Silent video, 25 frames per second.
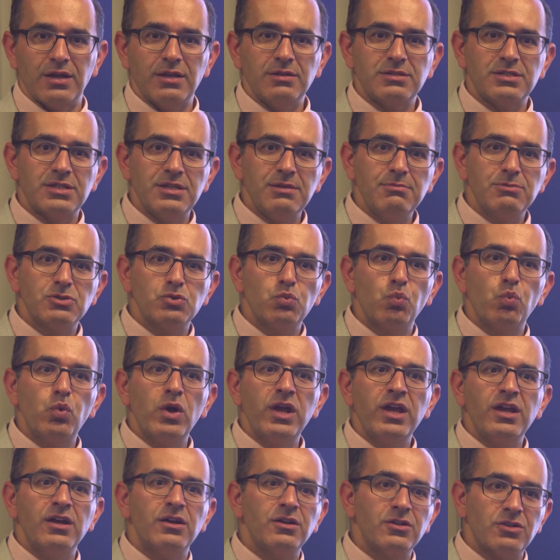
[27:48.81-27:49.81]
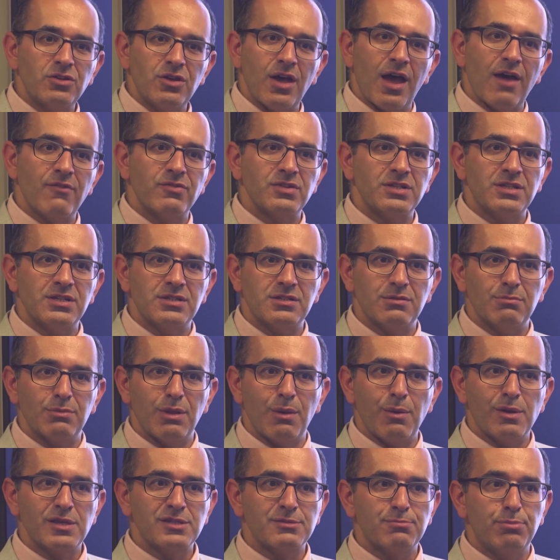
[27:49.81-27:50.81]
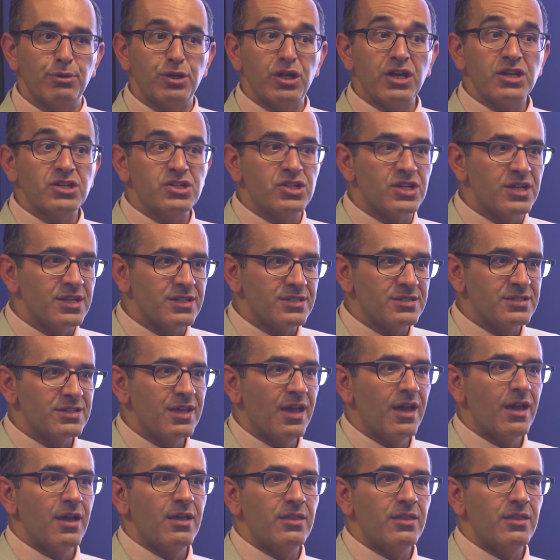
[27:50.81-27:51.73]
It seems weird to have a system that makes predictions